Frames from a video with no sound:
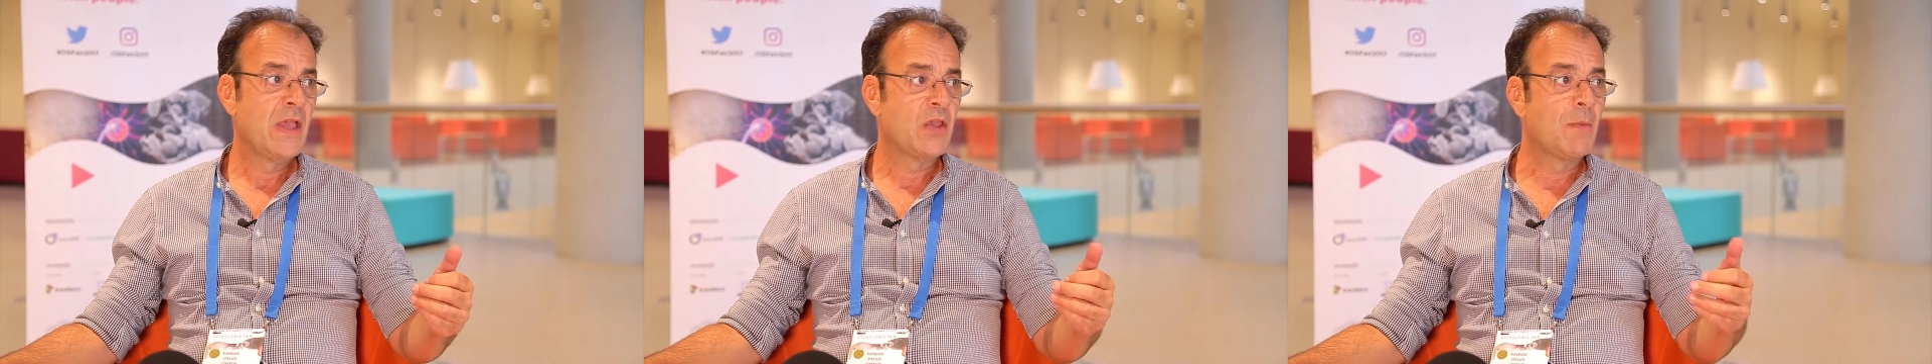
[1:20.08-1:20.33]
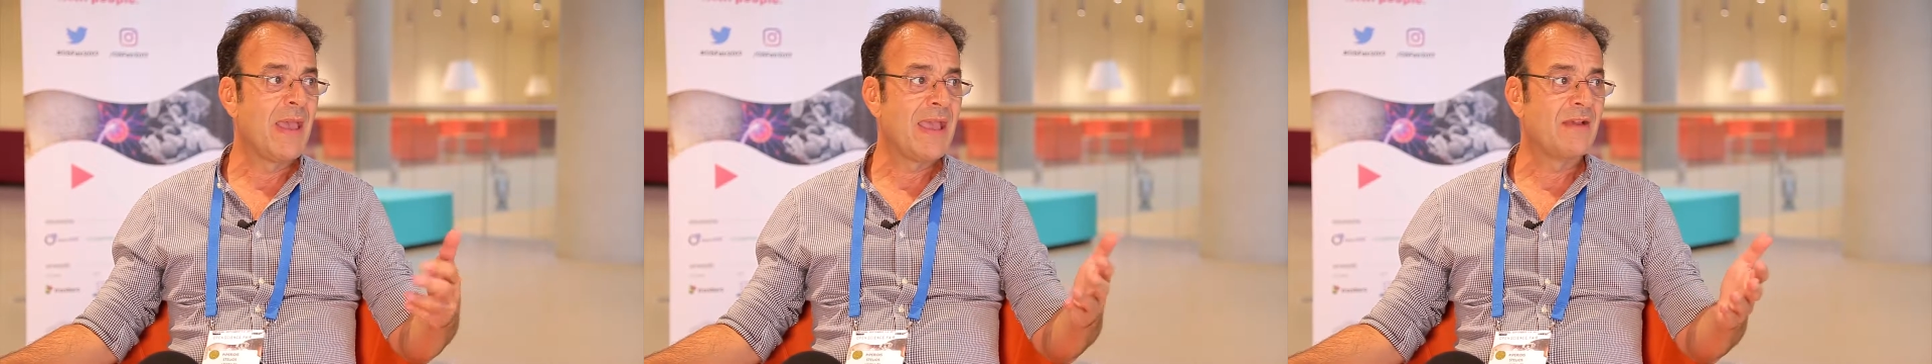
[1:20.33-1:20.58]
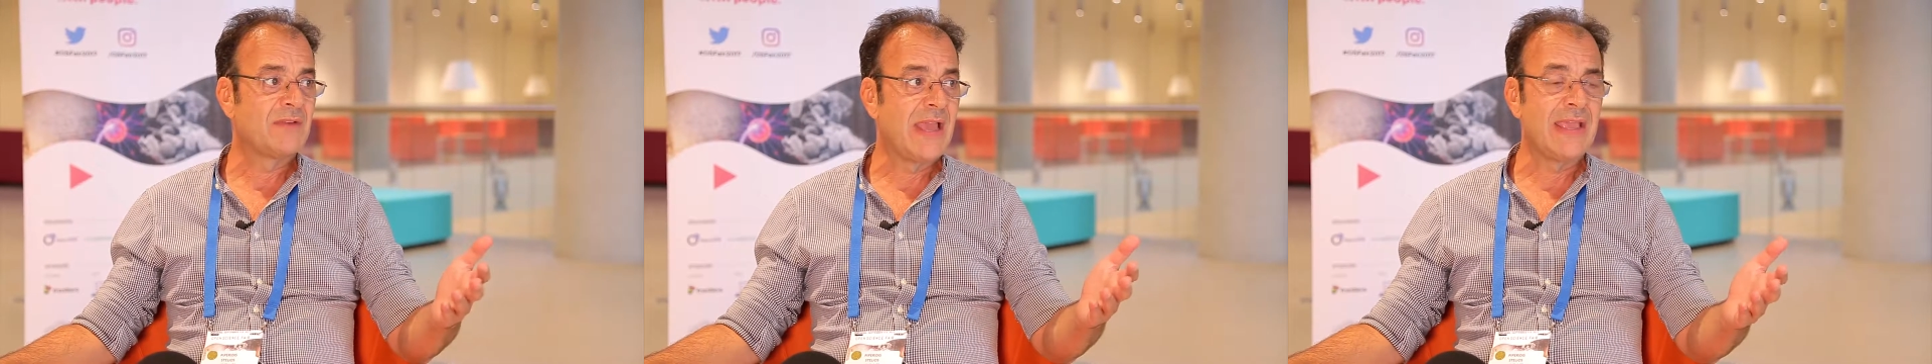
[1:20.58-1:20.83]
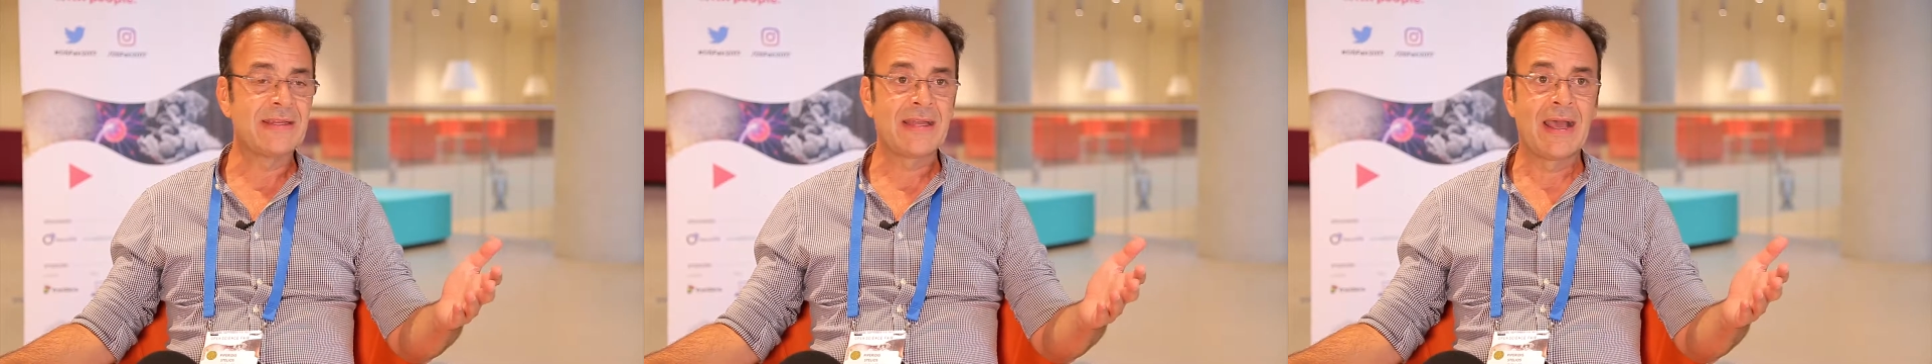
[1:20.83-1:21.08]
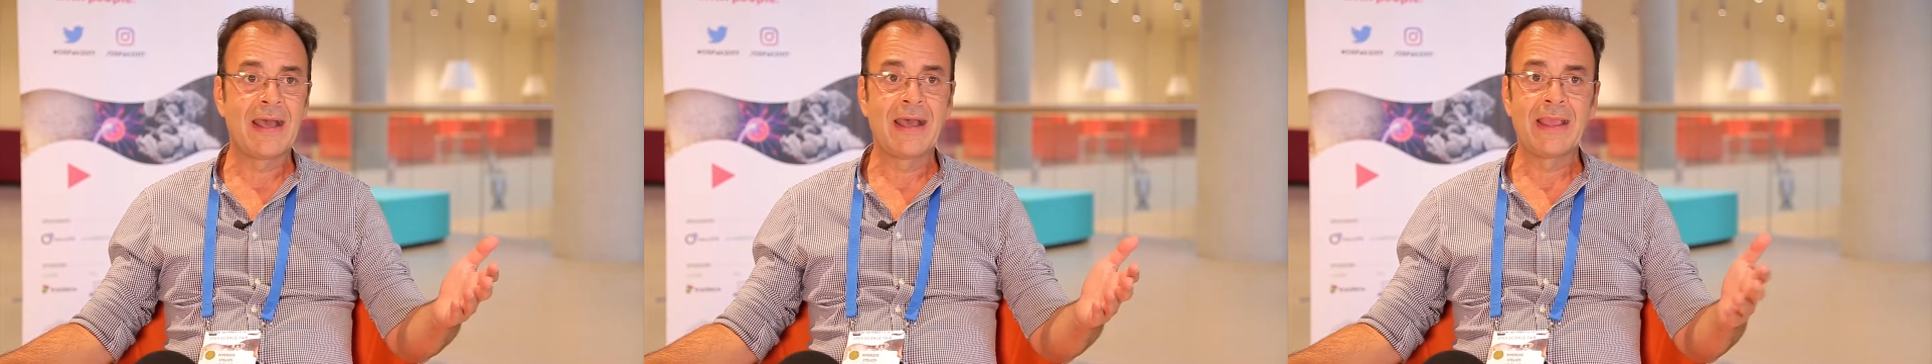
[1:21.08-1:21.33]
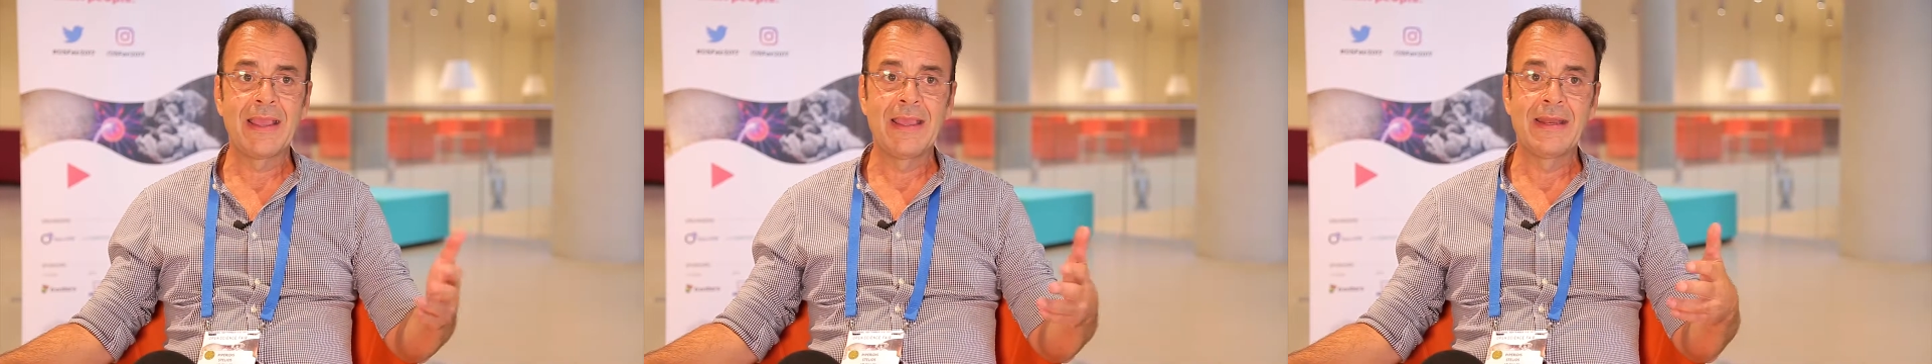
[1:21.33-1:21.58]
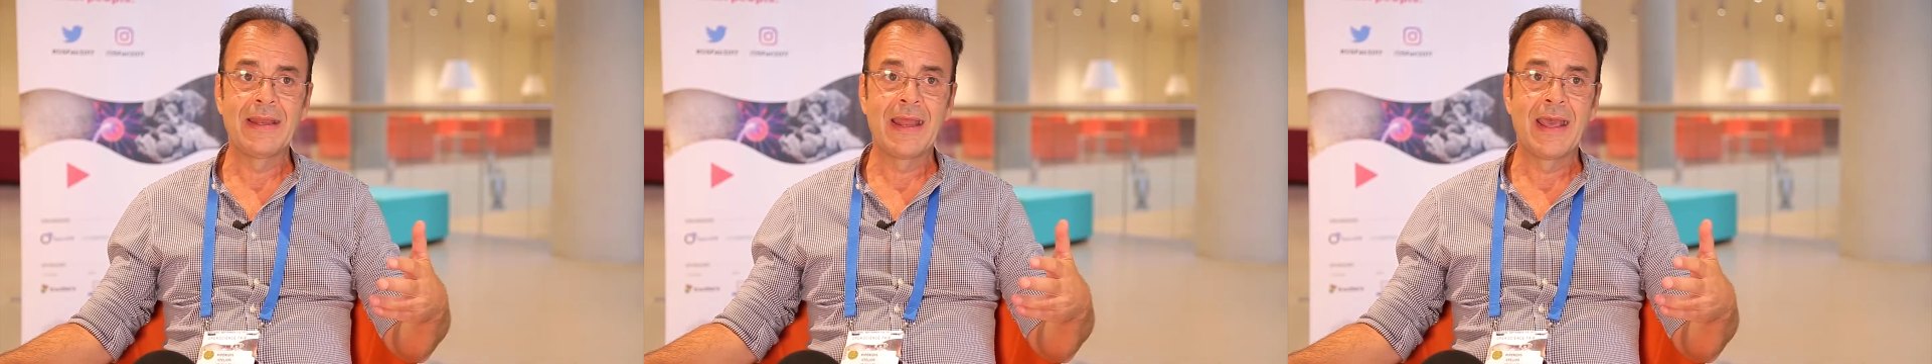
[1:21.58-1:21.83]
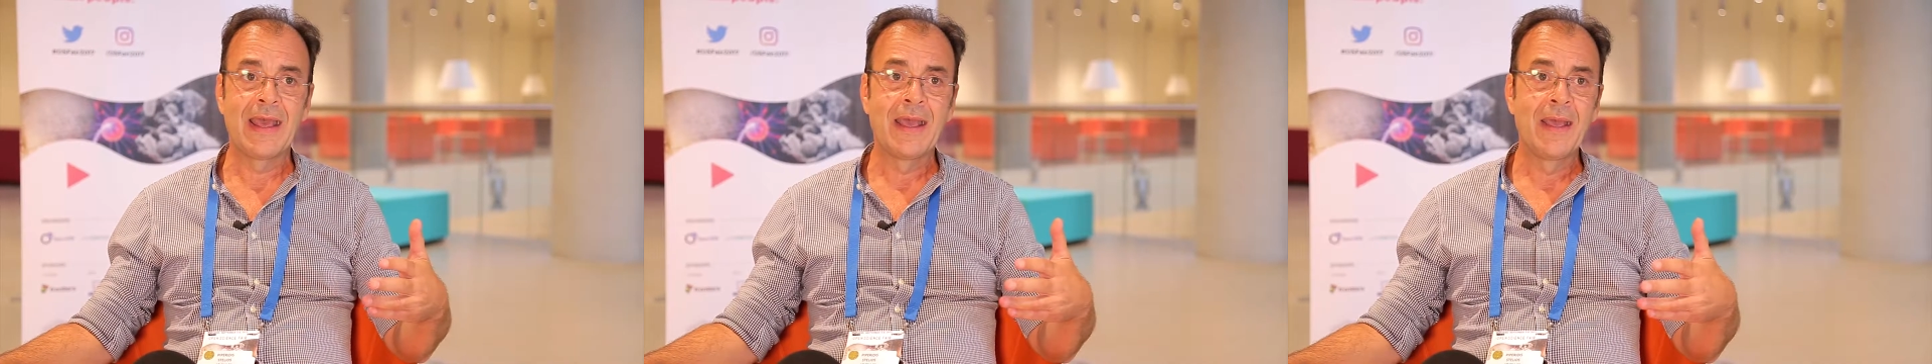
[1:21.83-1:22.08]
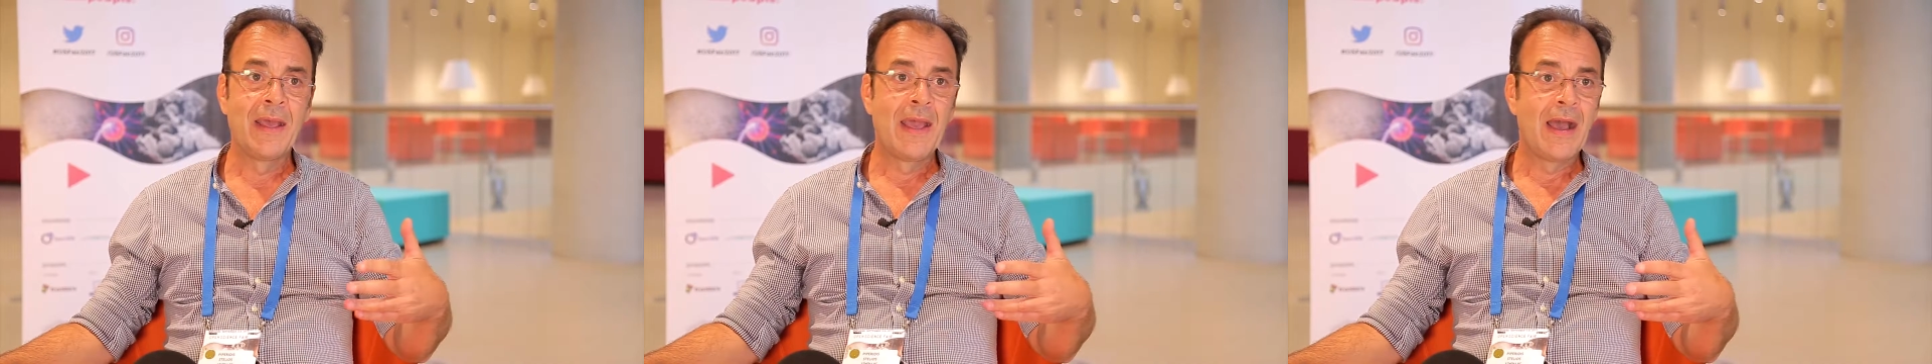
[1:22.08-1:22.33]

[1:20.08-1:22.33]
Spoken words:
You may have data in